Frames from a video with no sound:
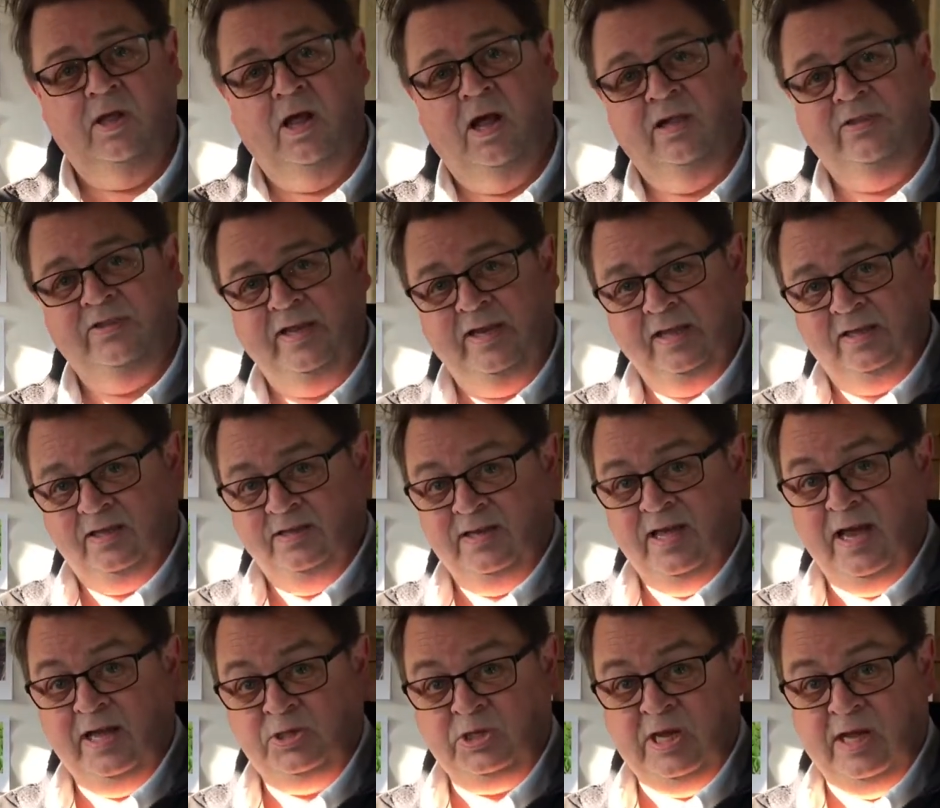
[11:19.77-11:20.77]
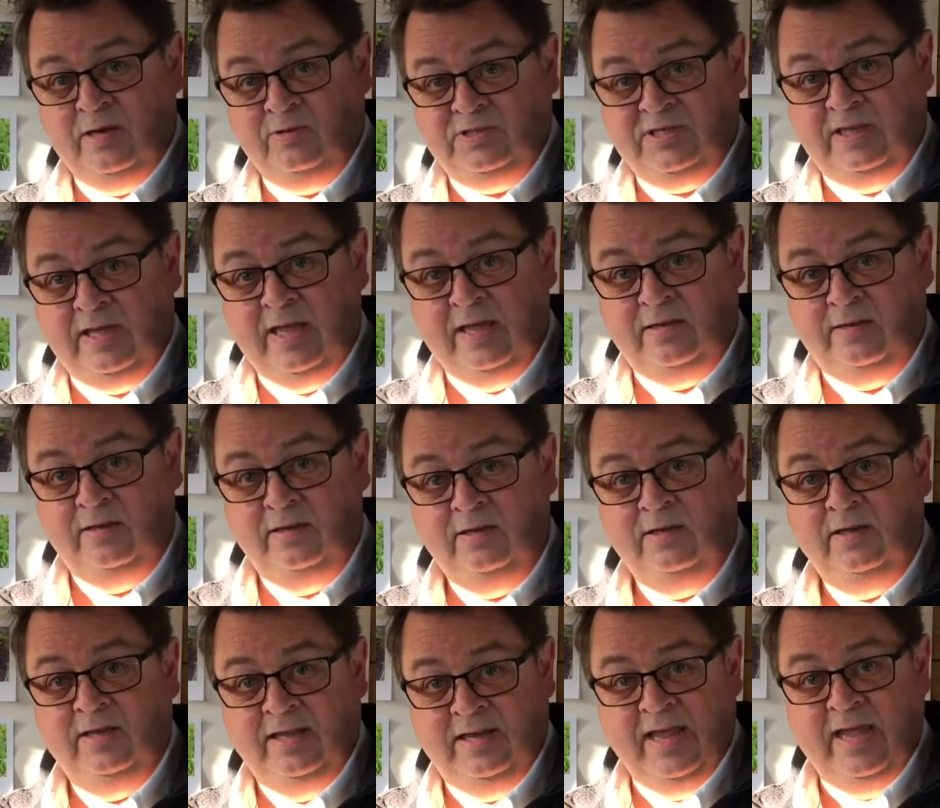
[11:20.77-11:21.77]
and then it can hatch out again
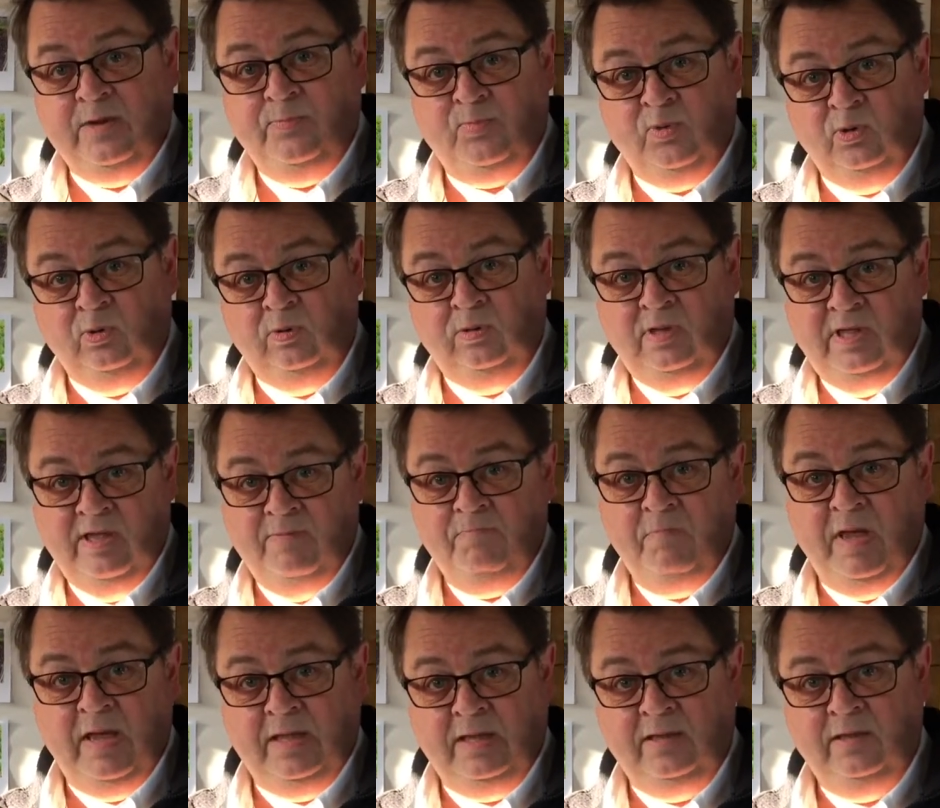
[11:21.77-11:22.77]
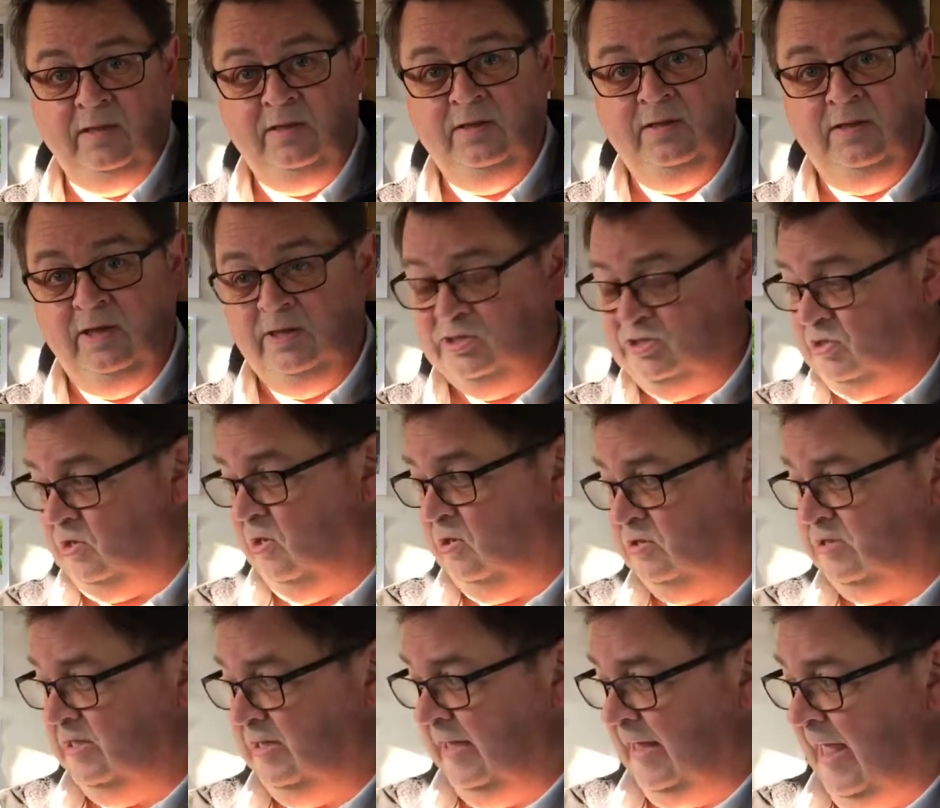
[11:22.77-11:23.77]
in April, in May, and
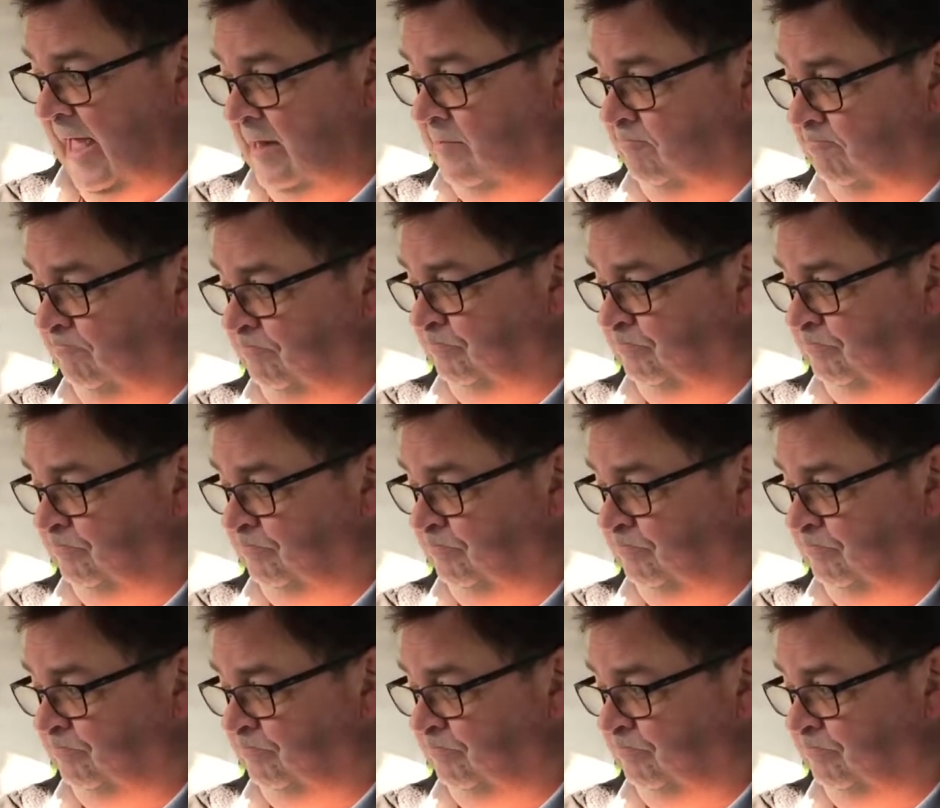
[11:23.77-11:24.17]
start it again.